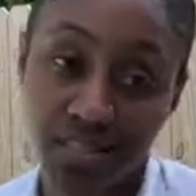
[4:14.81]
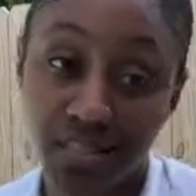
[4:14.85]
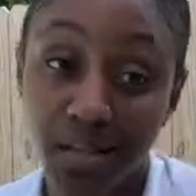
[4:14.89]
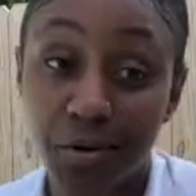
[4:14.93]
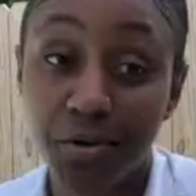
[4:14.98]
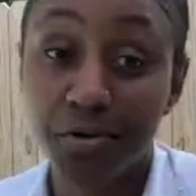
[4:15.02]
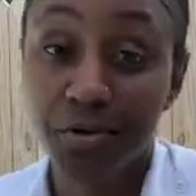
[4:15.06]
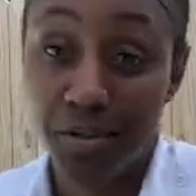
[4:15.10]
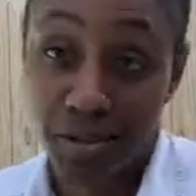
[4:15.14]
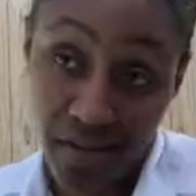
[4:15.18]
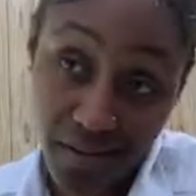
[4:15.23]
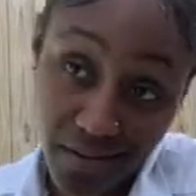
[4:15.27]

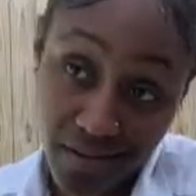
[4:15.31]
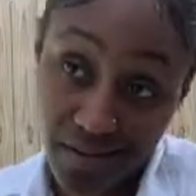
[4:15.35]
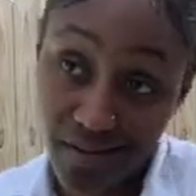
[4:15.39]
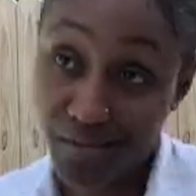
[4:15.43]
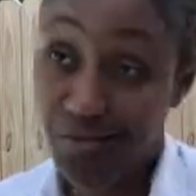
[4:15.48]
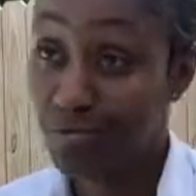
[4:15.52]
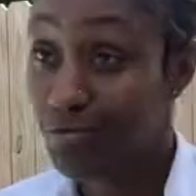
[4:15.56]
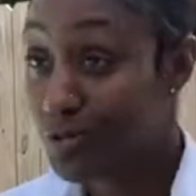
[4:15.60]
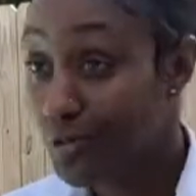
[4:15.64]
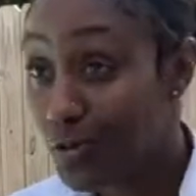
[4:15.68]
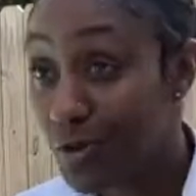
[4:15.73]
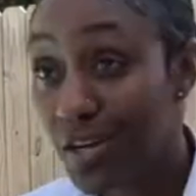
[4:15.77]
So, yeah, mm-hmm.
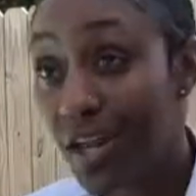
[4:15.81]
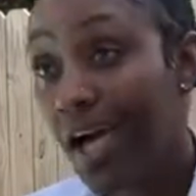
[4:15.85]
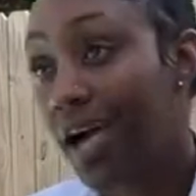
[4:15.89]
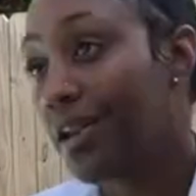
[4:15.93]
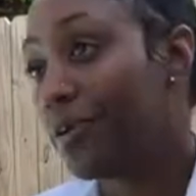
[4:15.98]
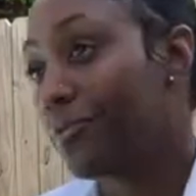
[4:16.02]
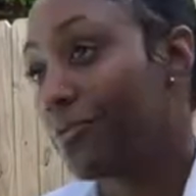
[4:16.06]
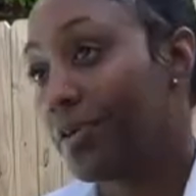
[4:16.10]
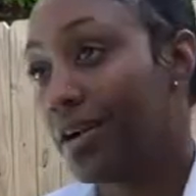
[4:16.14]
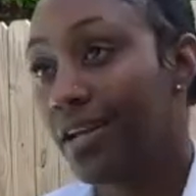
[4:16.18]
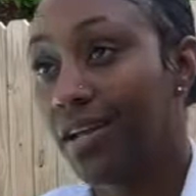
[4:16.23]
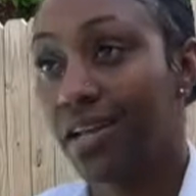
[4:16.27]
you do a lot
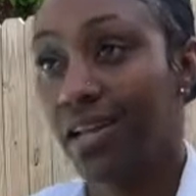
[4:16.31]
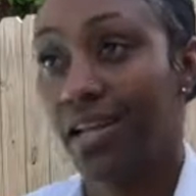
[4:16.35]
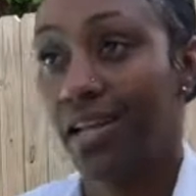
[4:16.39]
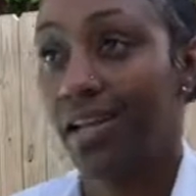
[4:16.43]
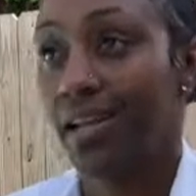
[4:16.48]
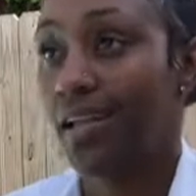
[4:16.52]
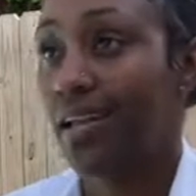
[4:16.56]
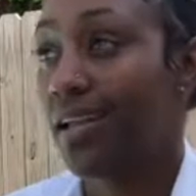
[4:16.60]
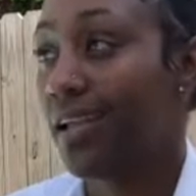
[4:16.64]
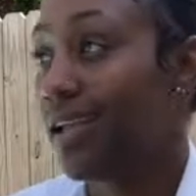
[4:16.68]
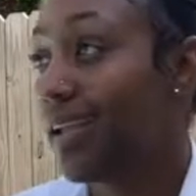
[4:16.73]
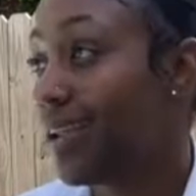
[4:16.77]
of running.
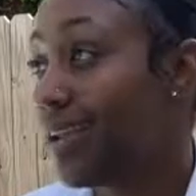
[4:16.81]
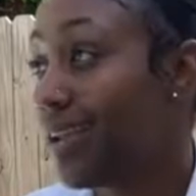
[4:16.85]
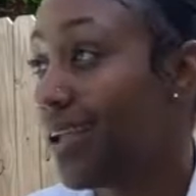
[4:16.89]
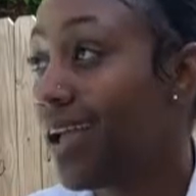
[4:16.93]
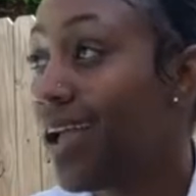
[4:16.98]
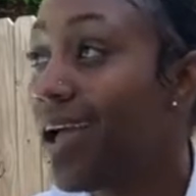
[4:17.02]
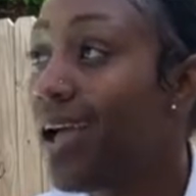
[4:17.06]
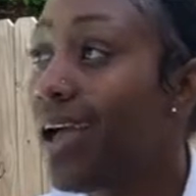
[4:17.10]
And